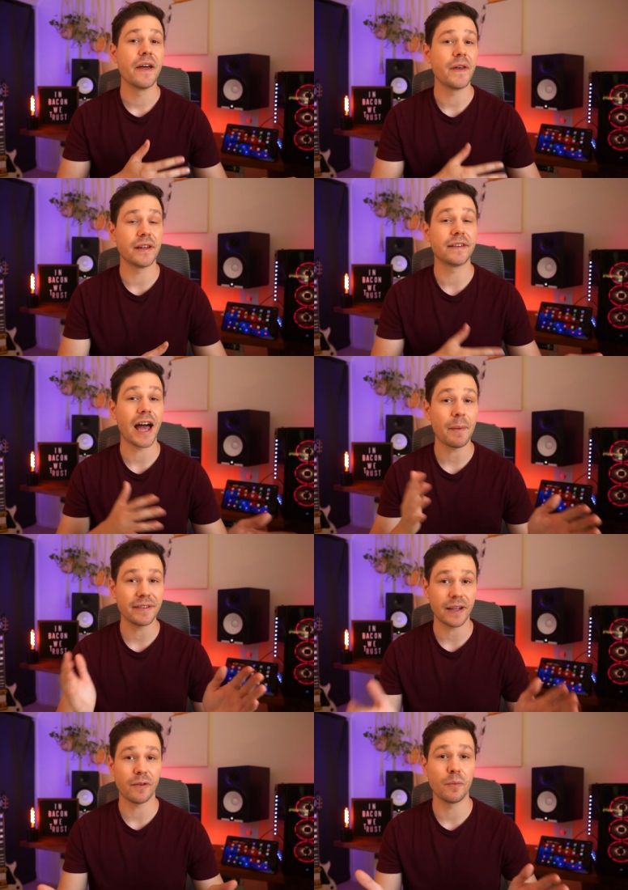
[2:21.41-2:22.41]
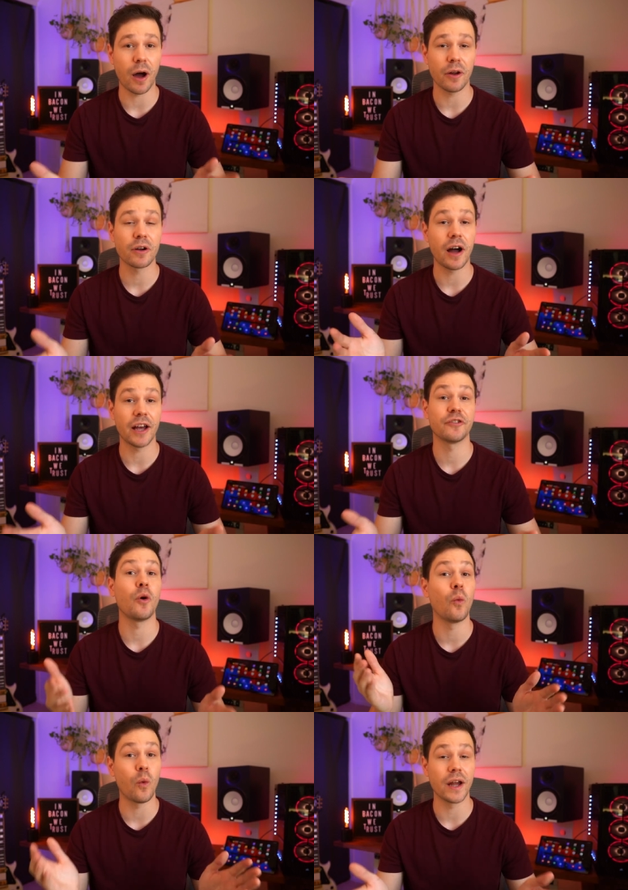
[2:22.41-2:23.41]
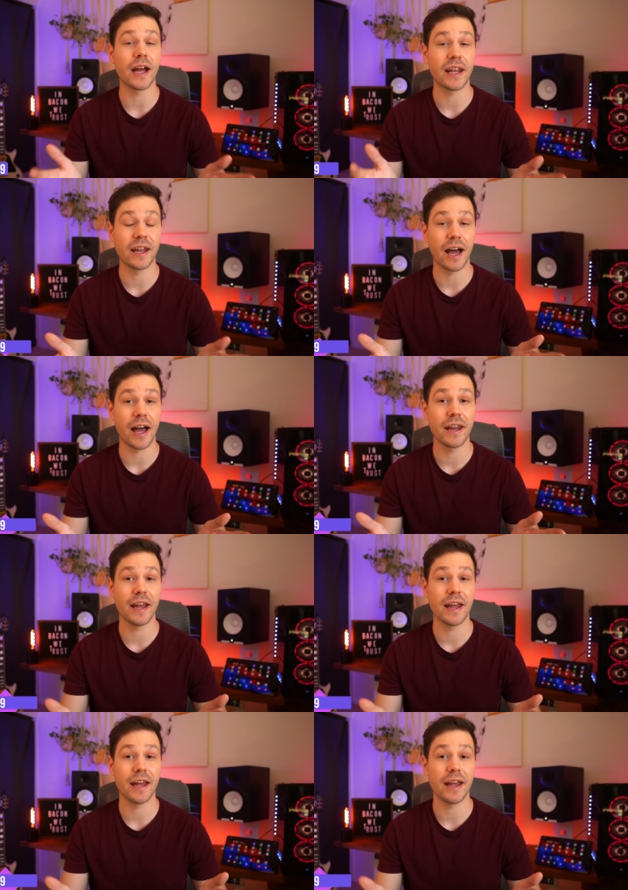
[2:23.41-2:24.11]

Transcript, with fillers: then the Tab S7 model costs $199